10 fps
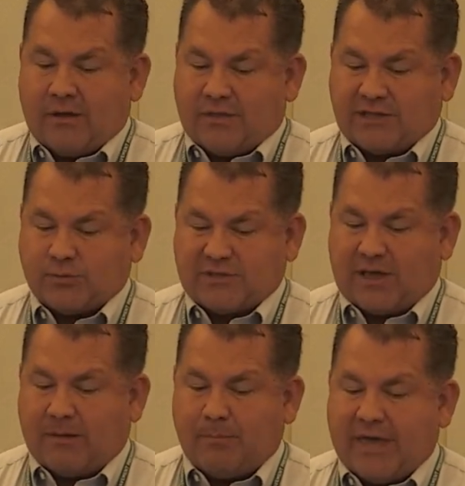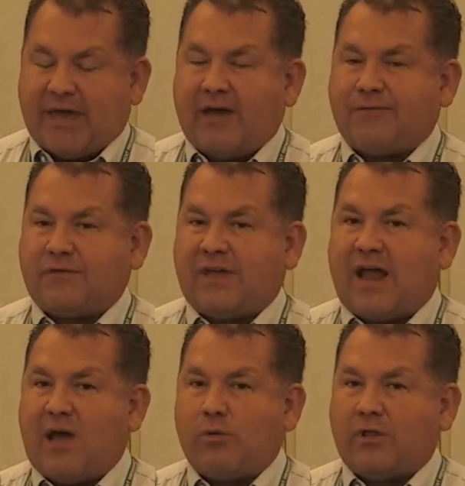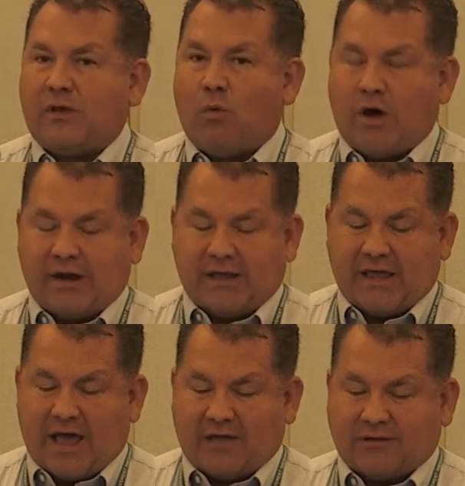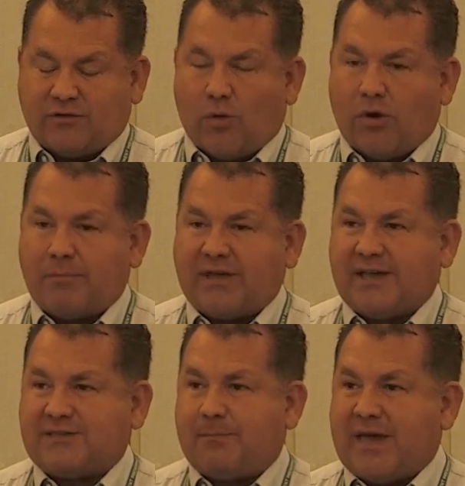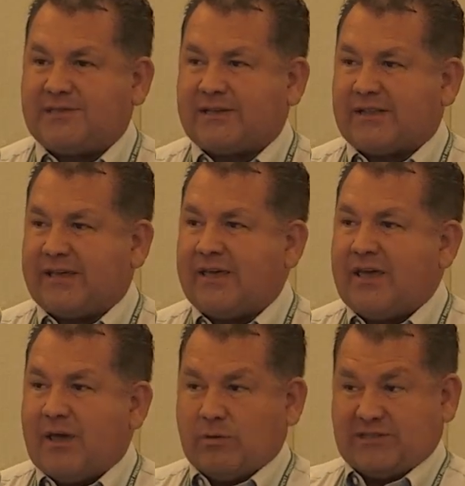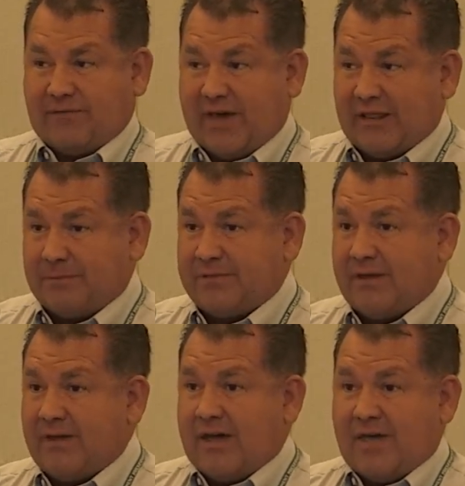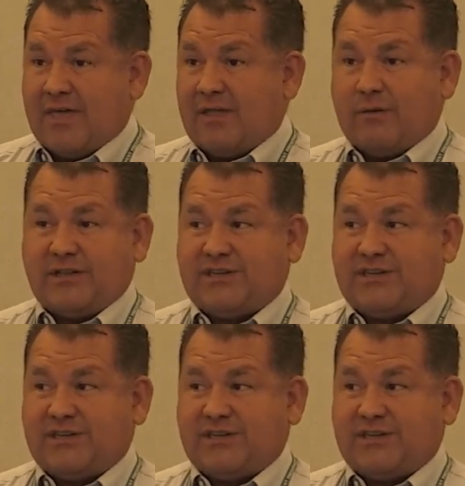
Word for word: this was a big effort that I really wanted to get out the door because it basically it was developed and then it